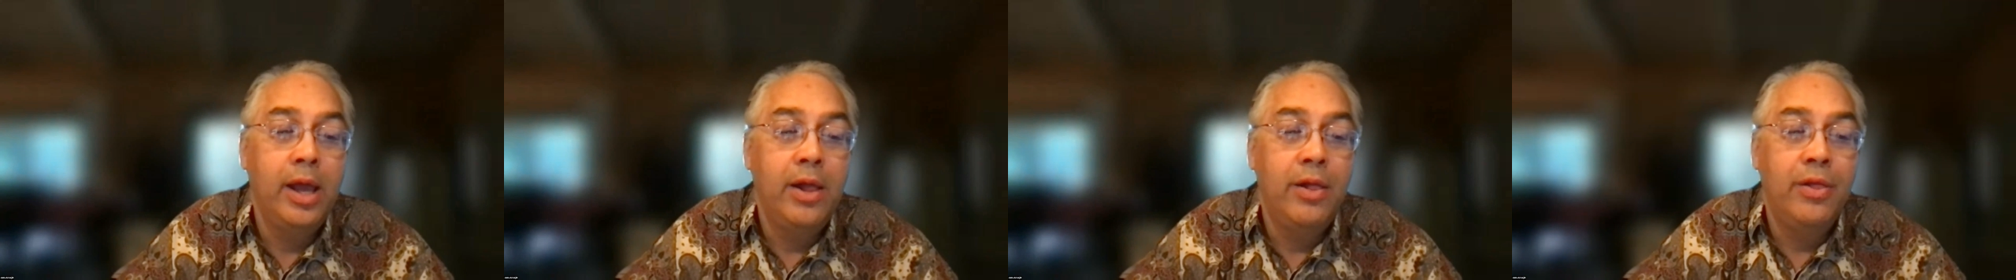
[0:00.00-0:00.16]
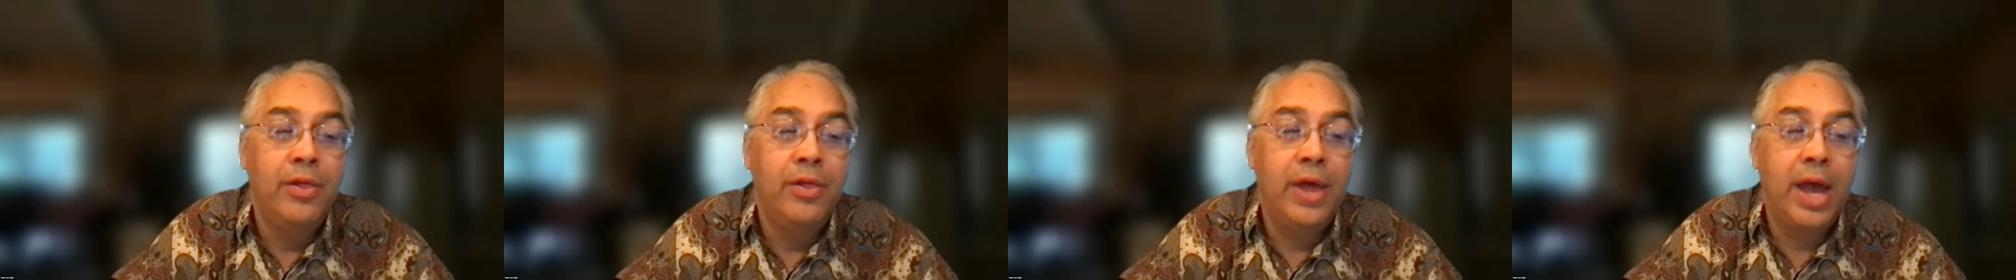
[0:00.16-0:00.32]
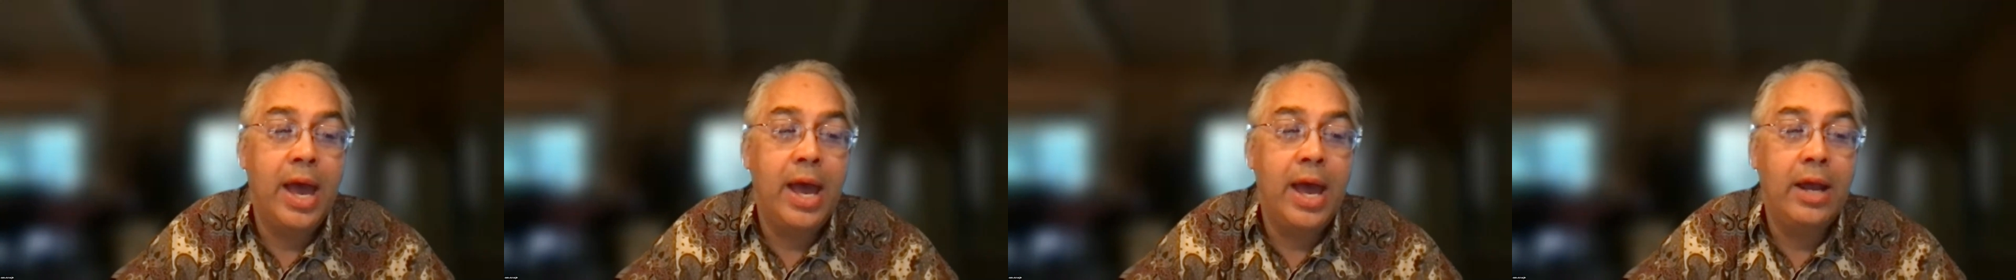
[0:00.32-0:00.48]

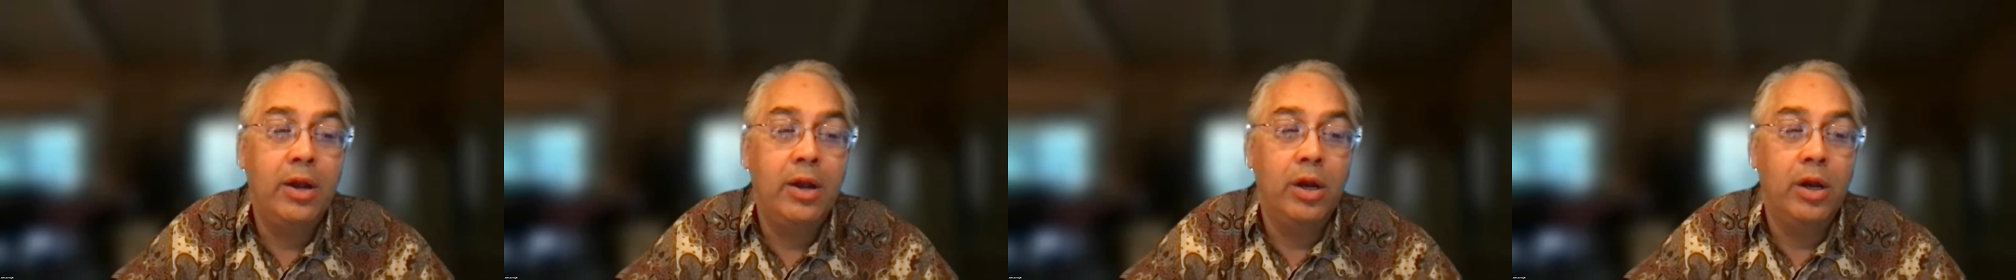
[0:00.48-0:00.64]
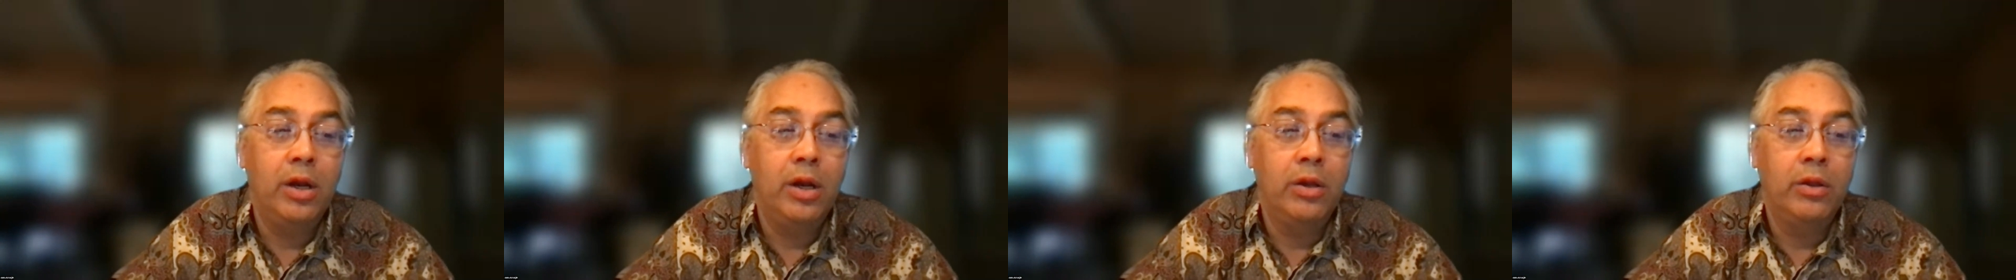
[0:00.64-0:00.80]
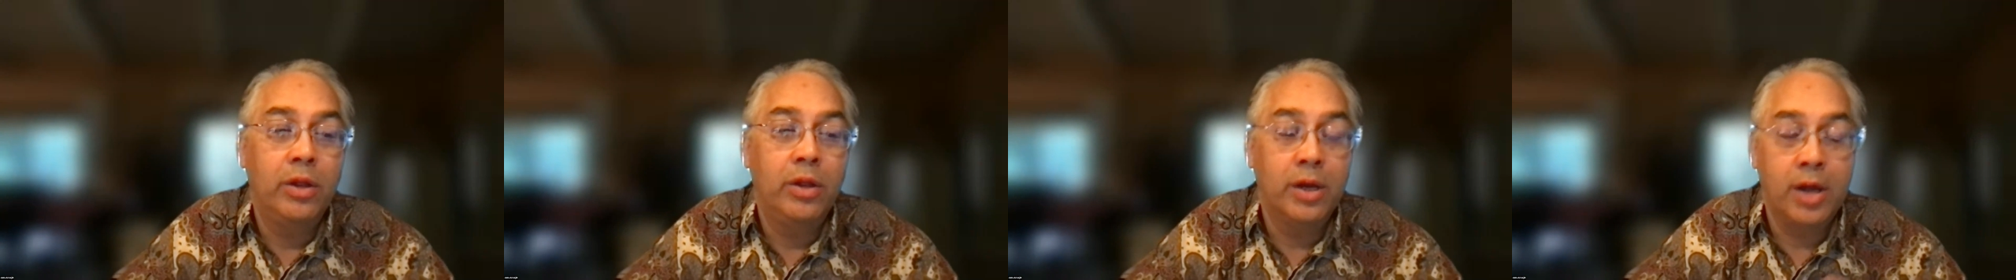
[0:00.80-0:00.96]
that
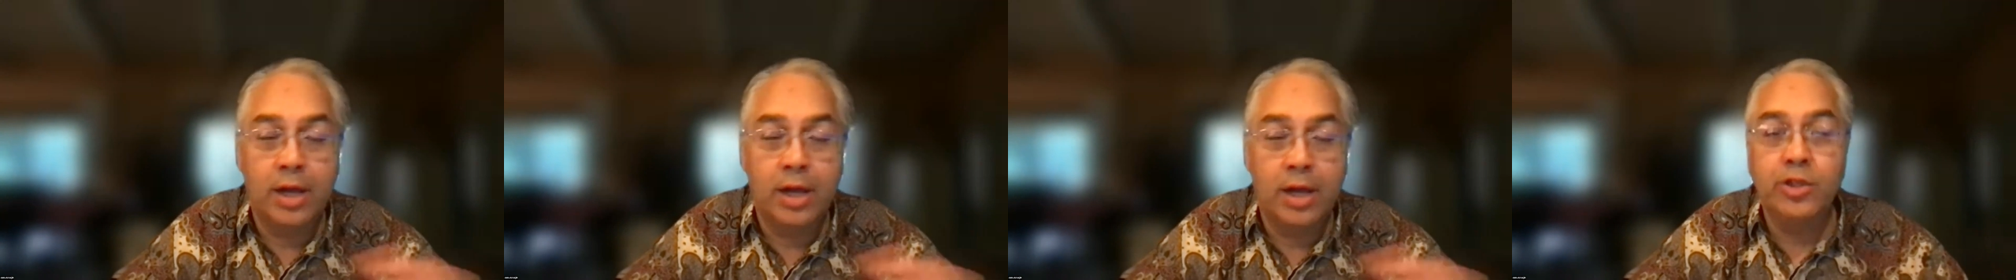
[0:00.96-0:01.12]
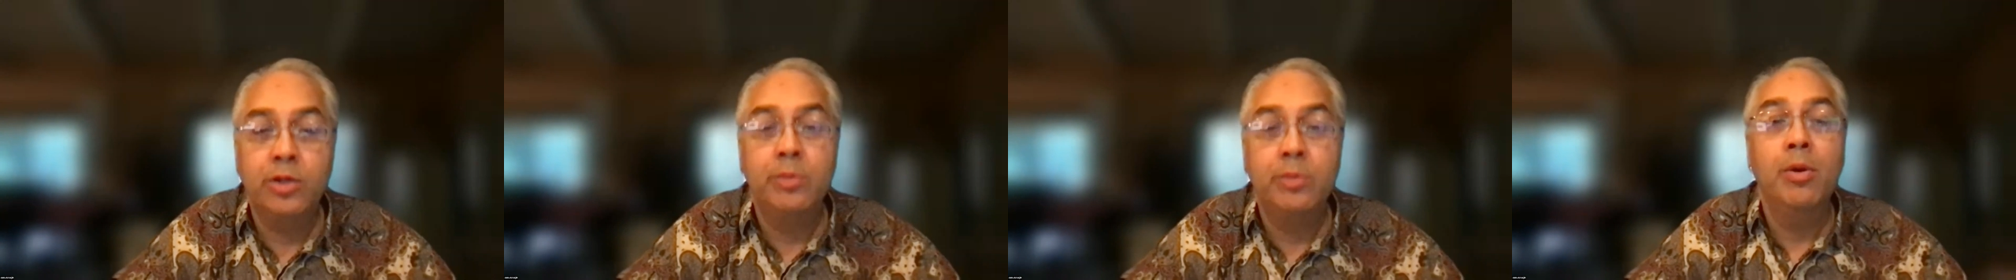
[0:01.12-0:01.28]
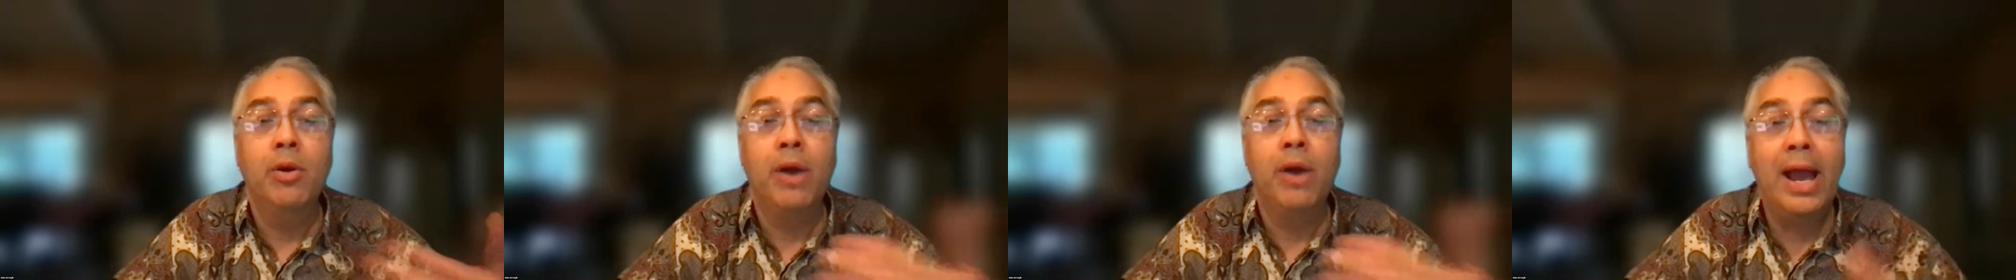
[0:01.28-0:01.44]
the
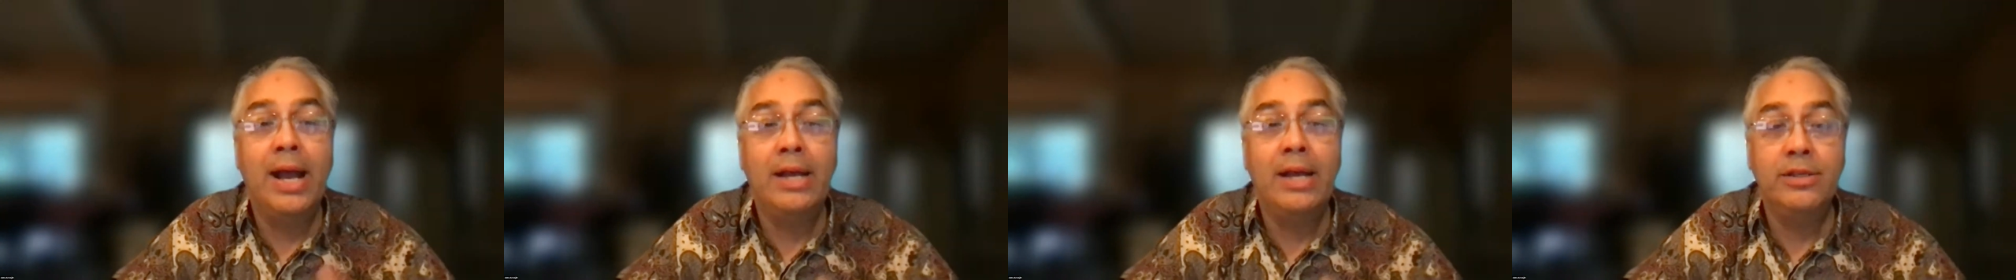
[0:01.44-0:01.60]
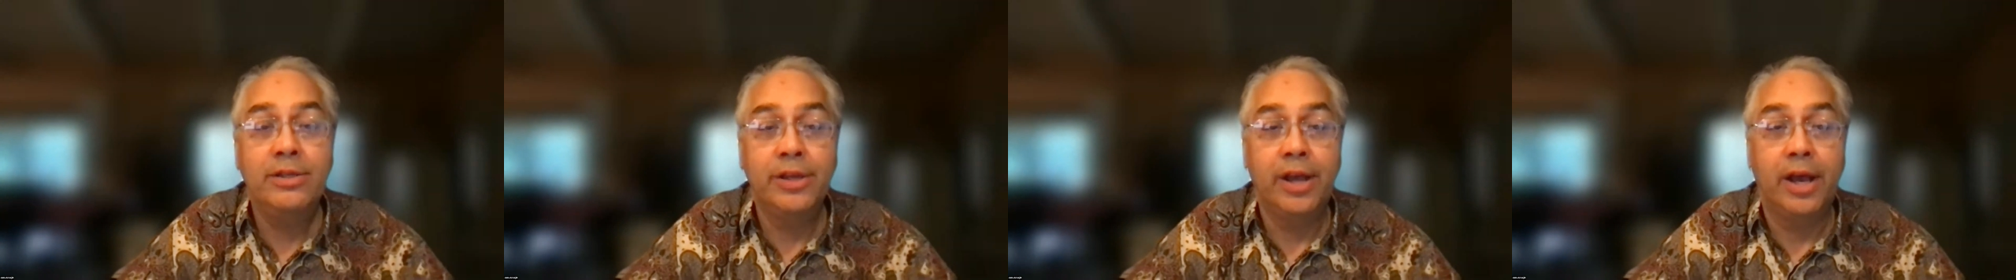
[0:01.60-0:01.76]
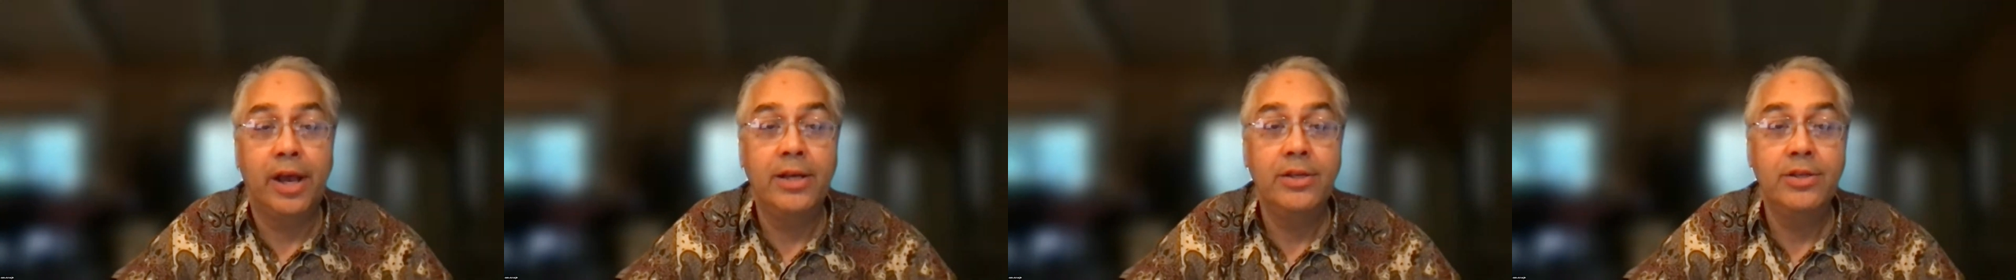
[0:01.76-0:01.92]
customer
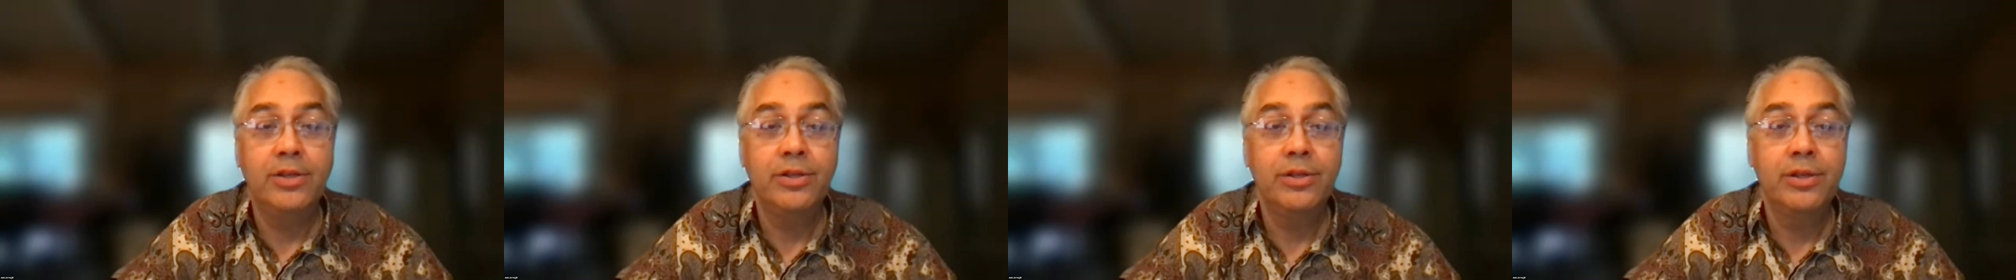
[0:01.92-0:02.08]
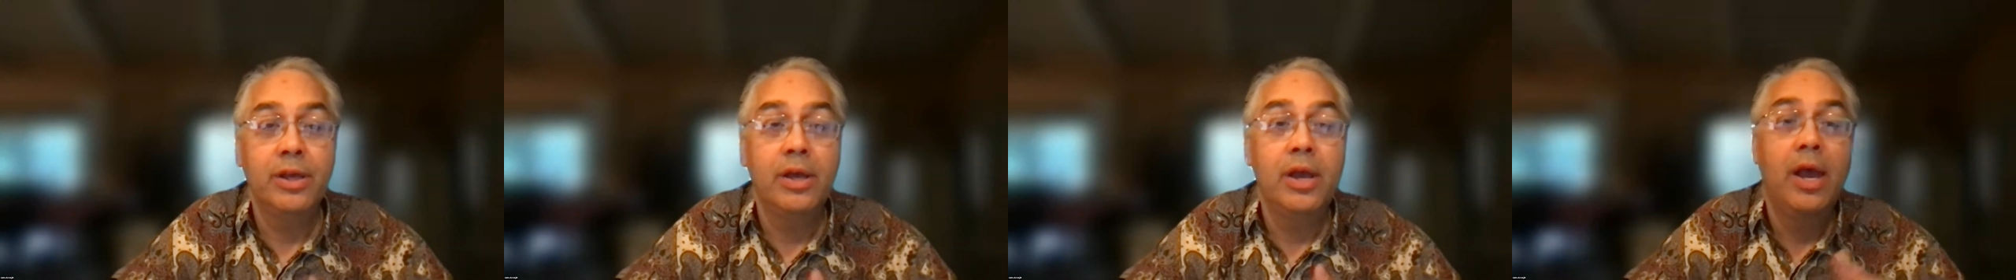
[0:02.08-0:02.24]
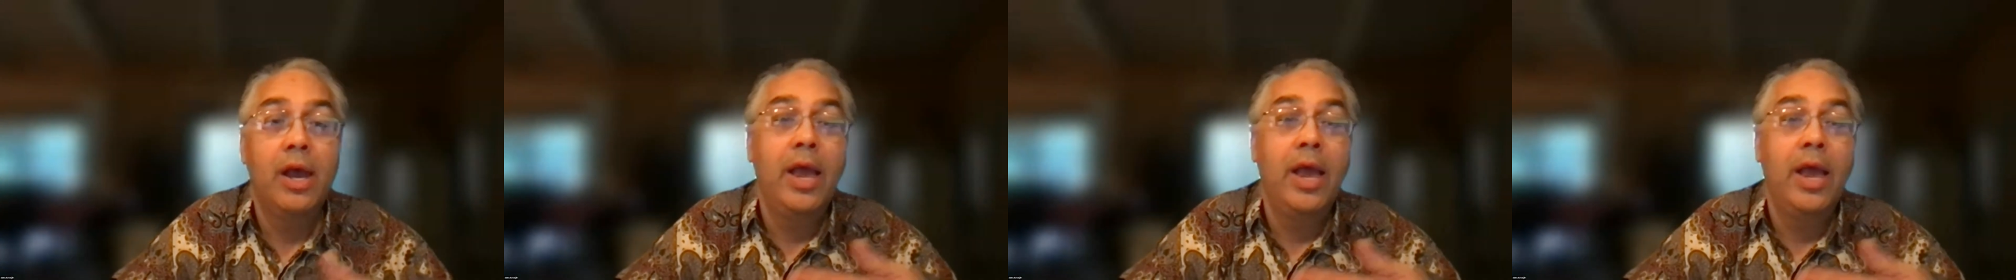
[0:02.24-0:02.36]
asks us,